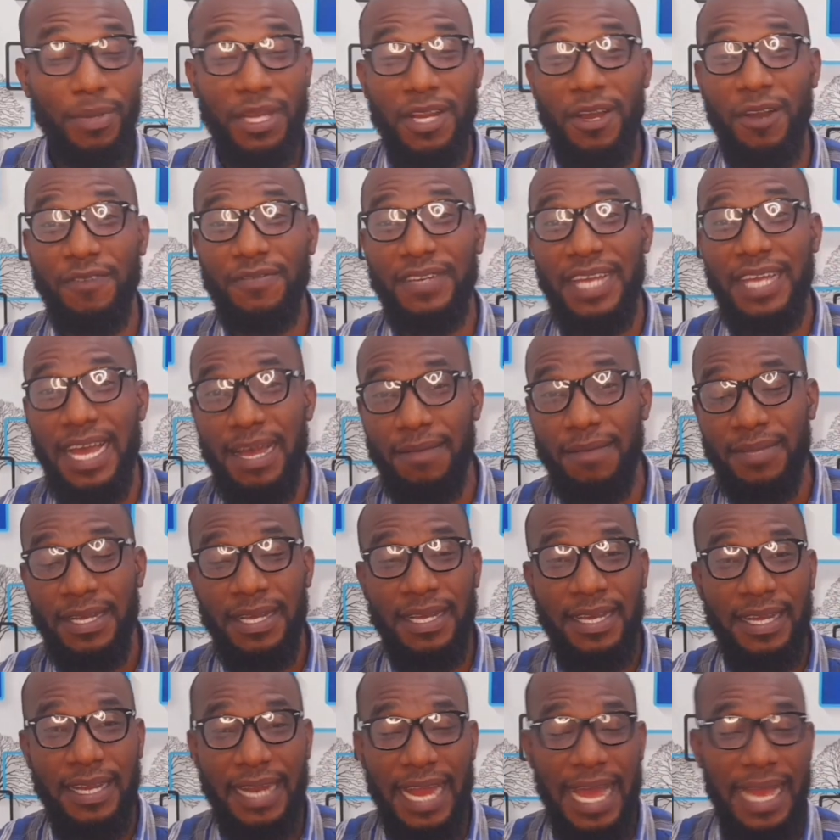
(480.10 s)
many of
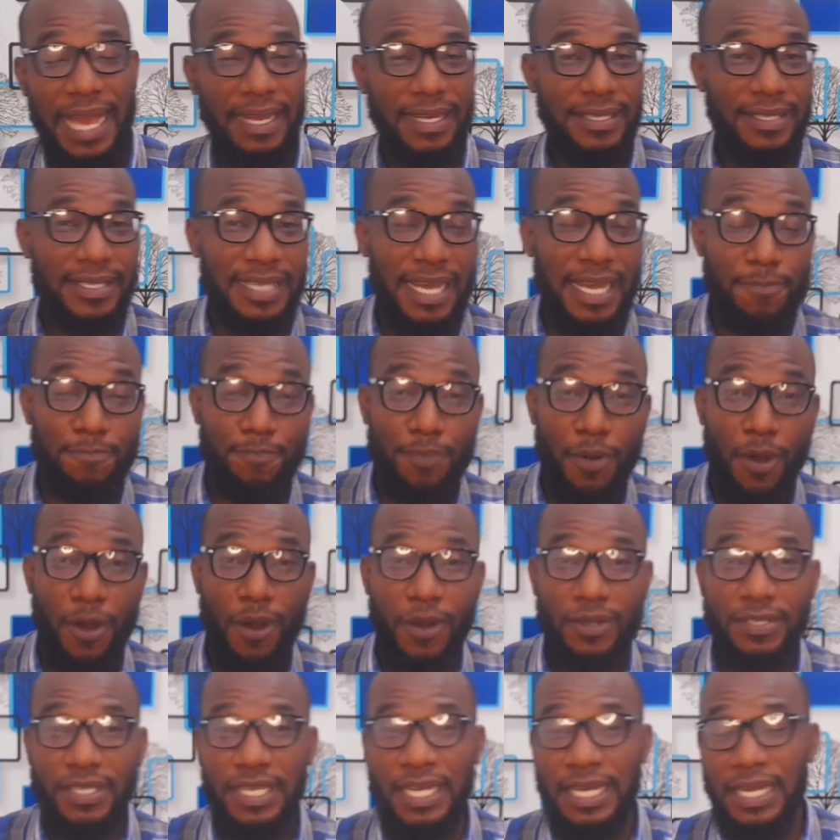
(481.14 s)
them, like
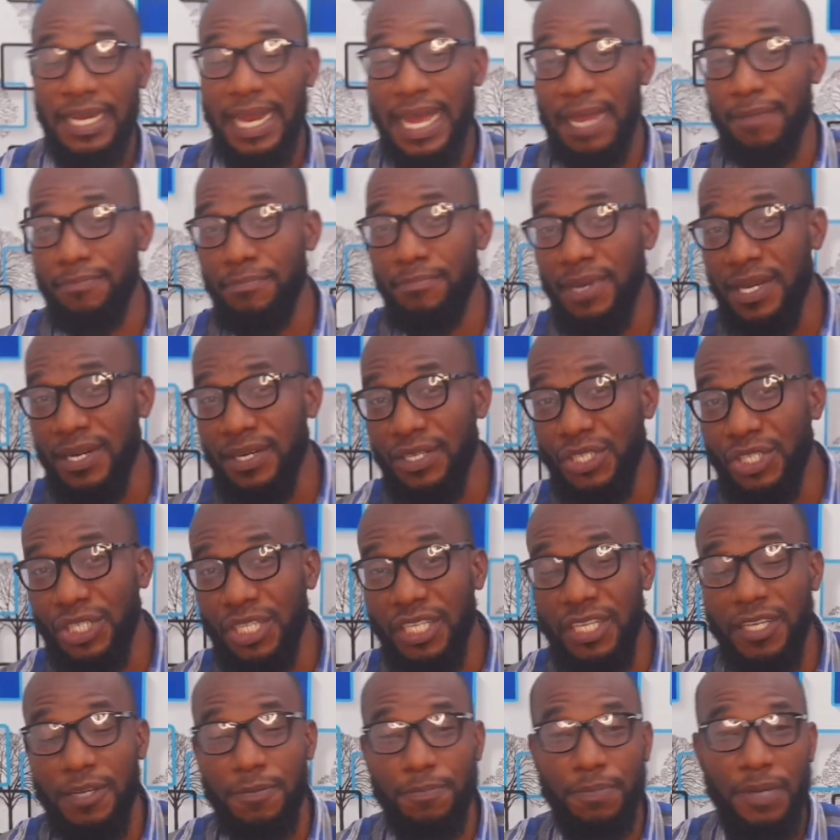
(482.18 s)
SendPulse, like
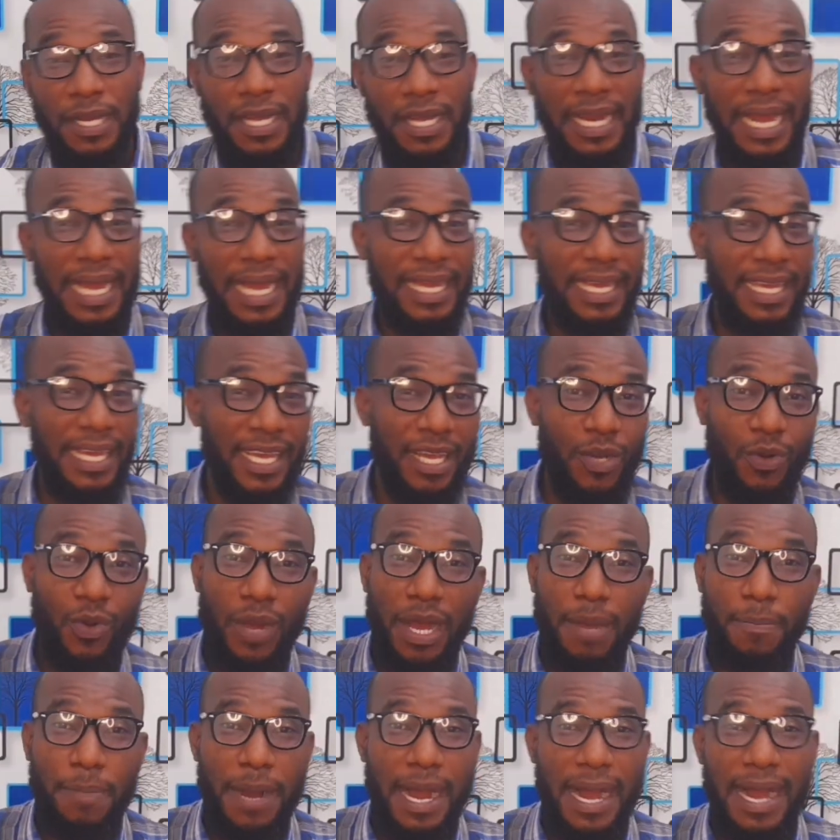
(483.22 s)
MailChimp, like
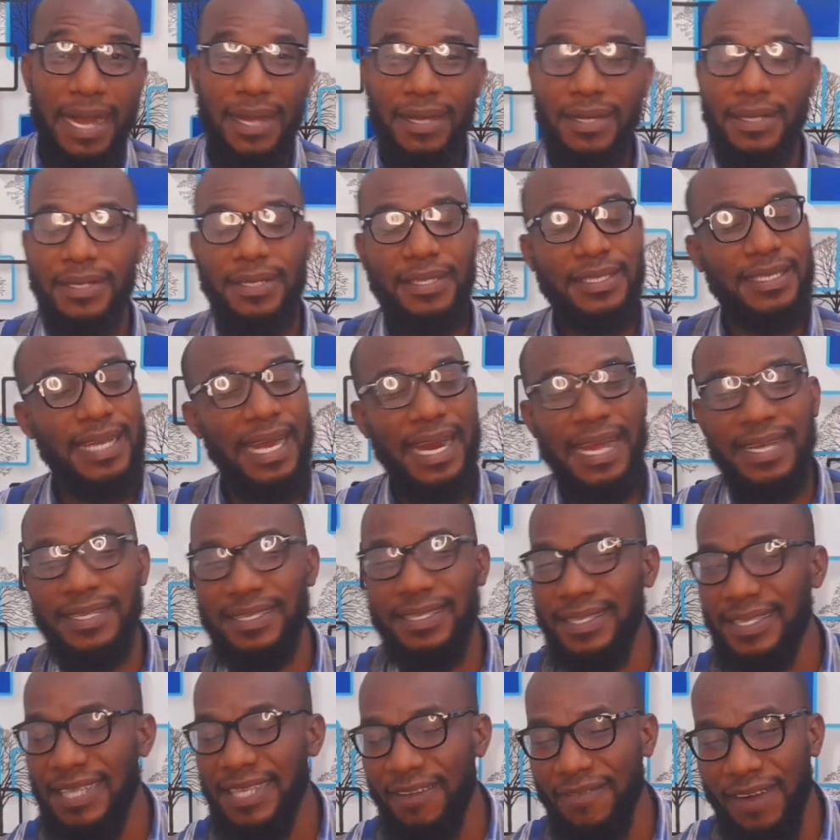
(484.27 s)
Aweber. There are
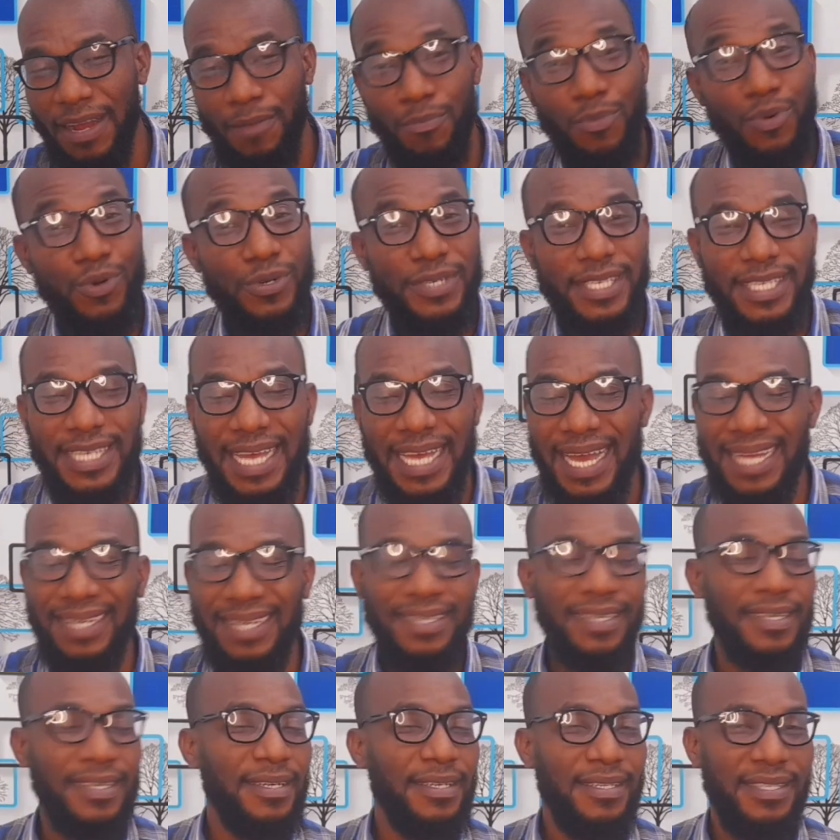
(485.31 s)
several,
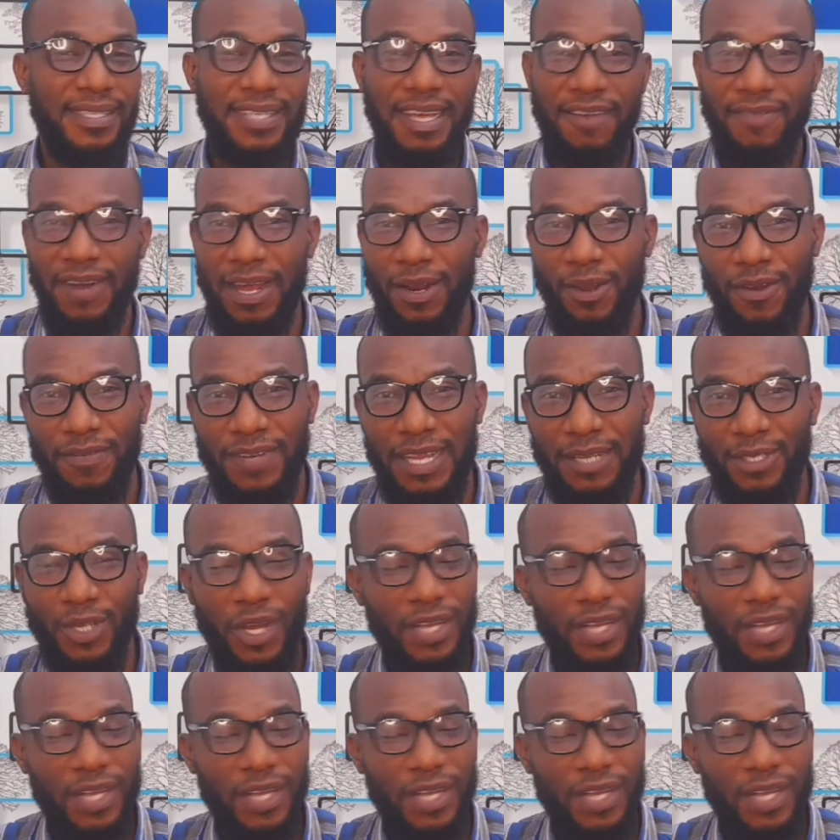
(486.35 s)
Moosend, several of them.